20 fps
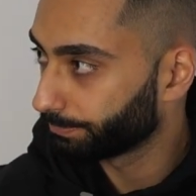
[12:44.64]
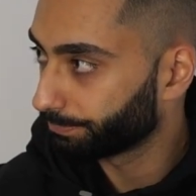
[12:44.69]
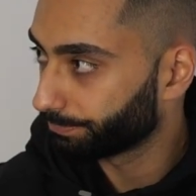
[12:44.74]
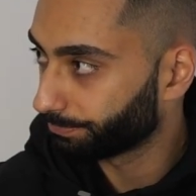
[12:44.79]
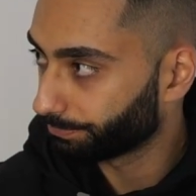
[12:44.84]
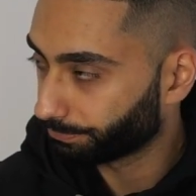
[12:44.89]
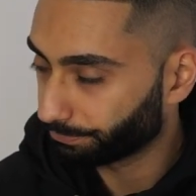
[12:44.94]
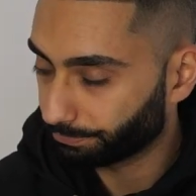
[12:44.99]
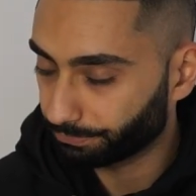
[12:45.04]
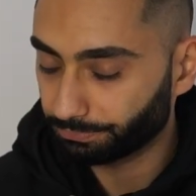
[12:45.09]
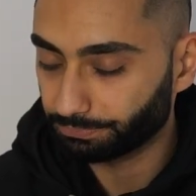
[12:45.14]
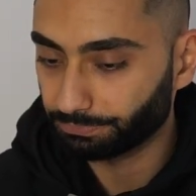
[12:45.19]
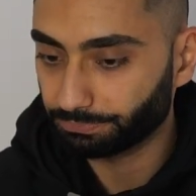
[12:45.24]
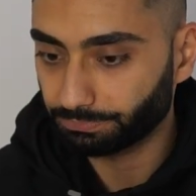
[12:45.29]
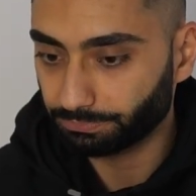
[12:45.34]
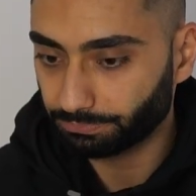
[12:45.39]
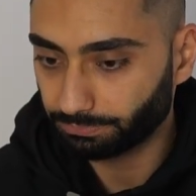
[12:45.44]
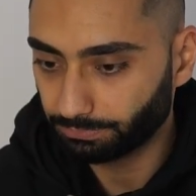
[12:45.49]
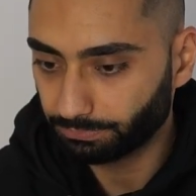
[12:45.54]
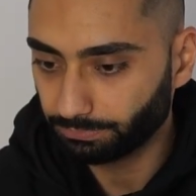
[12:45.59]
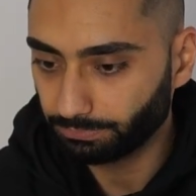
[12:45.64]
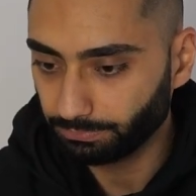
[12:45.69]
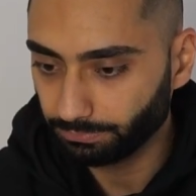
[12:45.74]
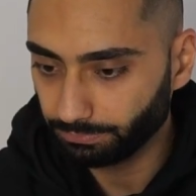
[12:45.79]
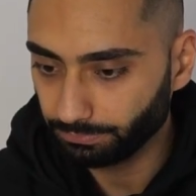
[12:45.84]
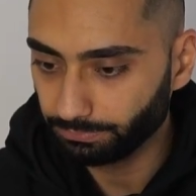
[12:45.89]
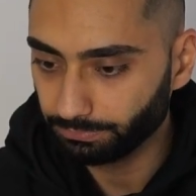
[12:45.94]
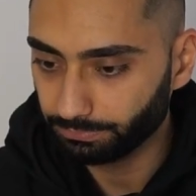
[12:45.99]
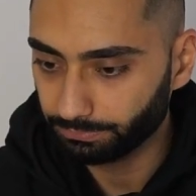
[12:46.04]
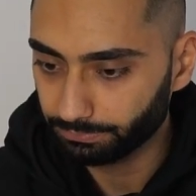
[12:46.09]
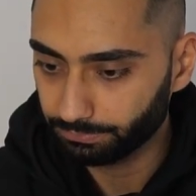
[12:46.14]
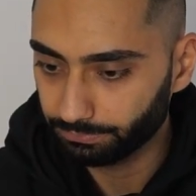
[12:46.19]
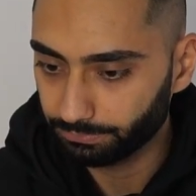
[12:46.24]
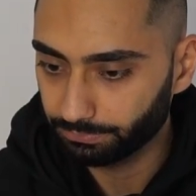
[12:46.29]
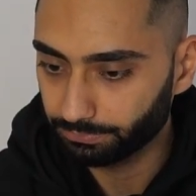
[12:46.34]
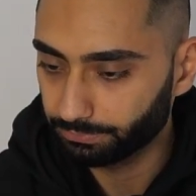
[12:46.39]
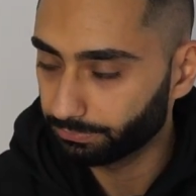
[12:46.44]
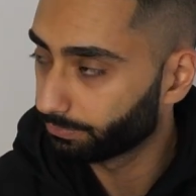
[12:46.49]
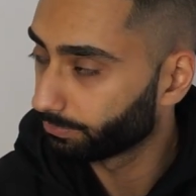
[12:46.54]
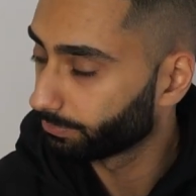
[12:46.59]

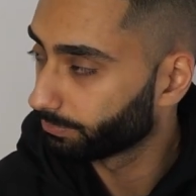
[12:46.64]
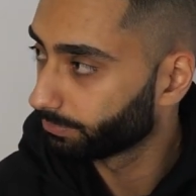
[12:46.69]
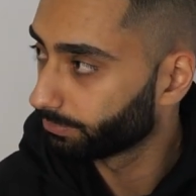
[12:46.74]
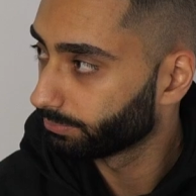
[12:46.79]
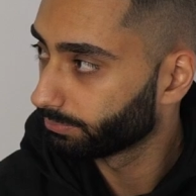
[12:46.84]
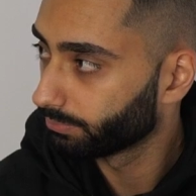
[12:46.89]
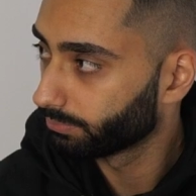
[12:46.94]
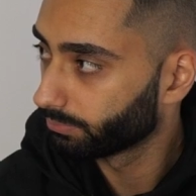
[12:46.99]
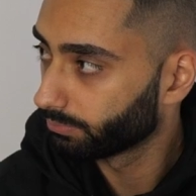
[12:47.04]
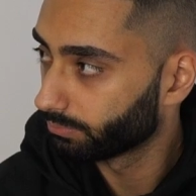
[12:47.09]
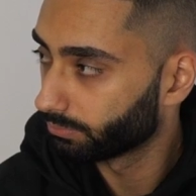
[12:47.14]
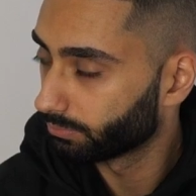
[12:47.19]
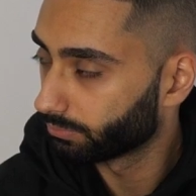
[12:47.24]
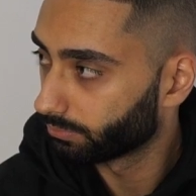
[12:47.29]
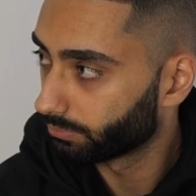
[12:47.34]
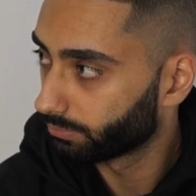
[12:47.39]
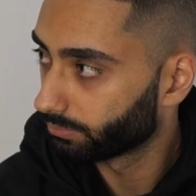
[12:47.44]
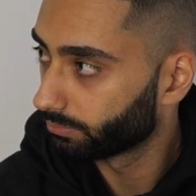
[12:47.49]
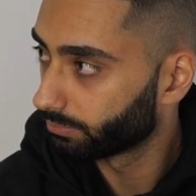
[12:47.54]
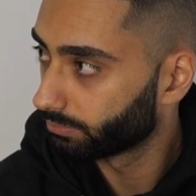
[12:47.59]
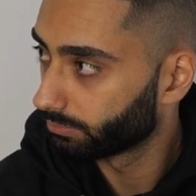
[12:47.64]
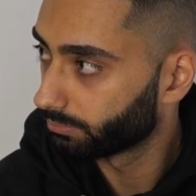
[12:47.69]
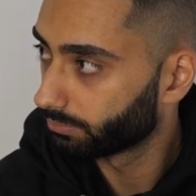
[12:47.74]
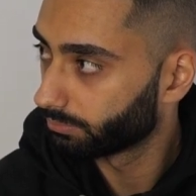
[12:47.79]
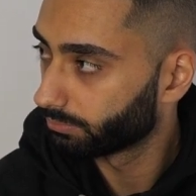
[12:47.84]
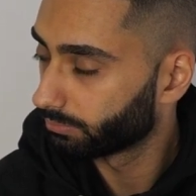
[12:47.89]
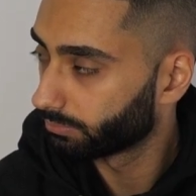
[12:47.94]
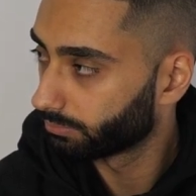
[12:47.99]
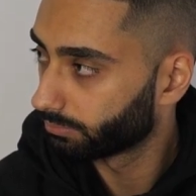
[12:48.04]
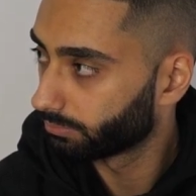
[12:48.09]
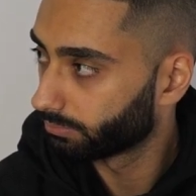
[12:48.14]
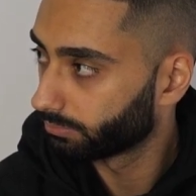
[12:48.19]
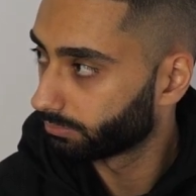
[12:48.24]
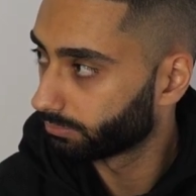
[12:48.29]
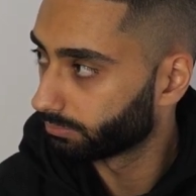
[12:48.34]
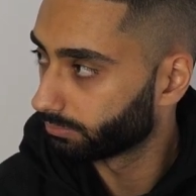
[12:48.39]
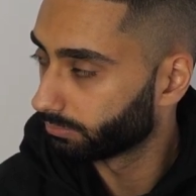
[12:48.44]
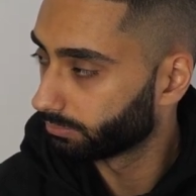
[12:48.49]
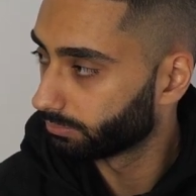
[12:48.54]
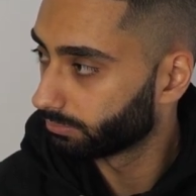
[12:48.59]

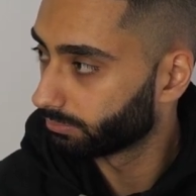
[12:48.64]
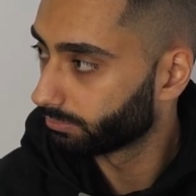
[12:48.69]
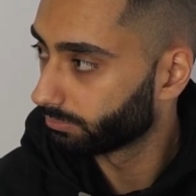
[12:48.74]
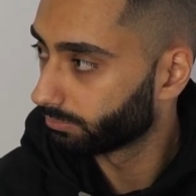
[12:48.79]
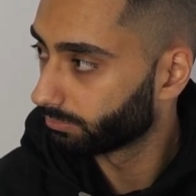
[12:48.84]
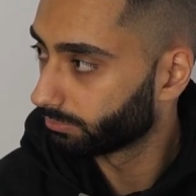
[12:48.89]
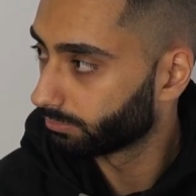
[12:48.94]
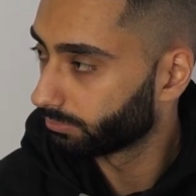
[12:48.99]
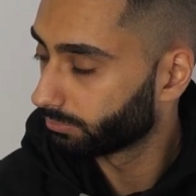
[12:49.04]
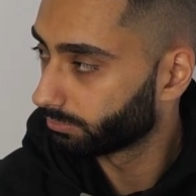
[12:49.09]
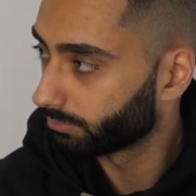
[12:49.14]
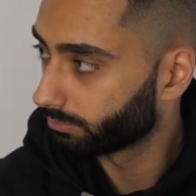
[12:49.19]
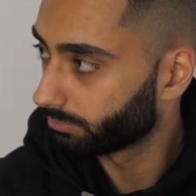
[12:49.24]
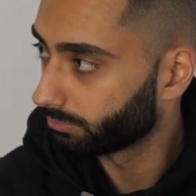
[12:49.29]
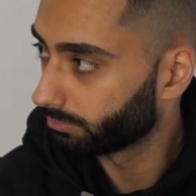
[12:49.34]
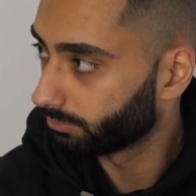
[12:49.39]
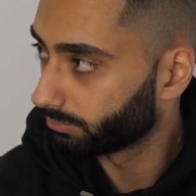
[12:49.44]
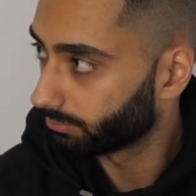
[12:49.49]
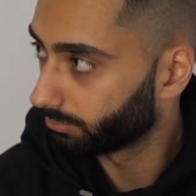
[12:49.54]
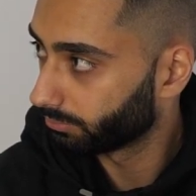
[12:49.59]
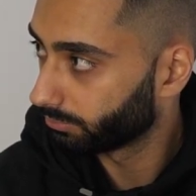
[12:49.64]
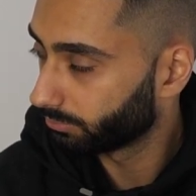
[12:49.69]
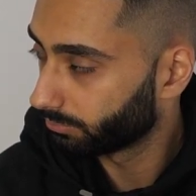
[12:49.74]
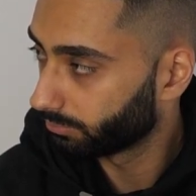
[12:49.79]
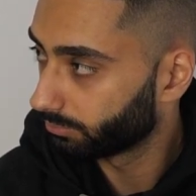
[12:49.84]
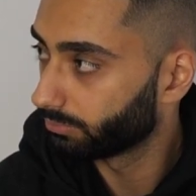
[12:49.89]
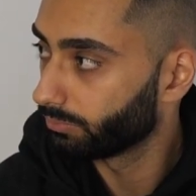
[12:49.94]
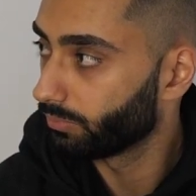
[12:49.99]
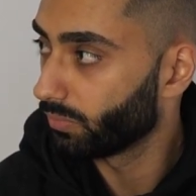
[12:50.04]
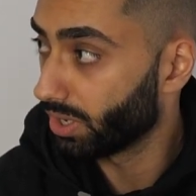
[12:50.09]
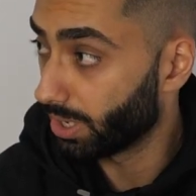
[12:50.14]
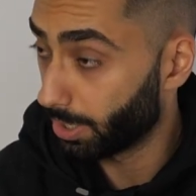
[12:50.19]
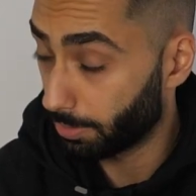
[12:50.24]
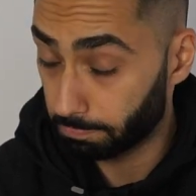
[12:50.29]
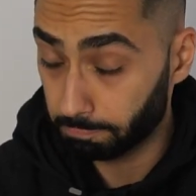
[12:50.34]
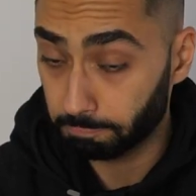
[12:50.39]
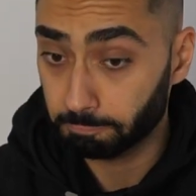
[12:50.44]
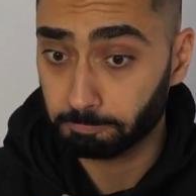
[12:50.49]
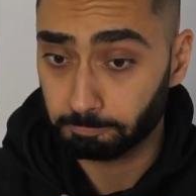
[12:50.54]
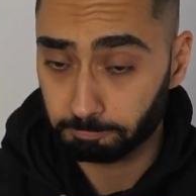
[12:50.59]

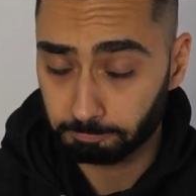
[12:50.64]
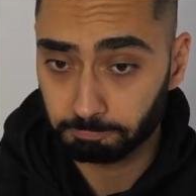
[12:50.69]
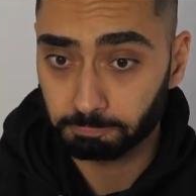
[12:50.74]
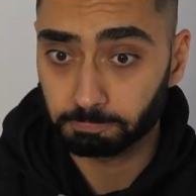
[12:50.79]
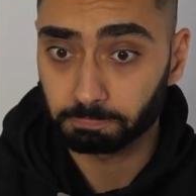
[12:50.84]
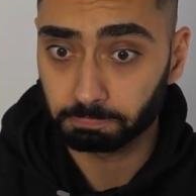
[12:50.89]
[no speech]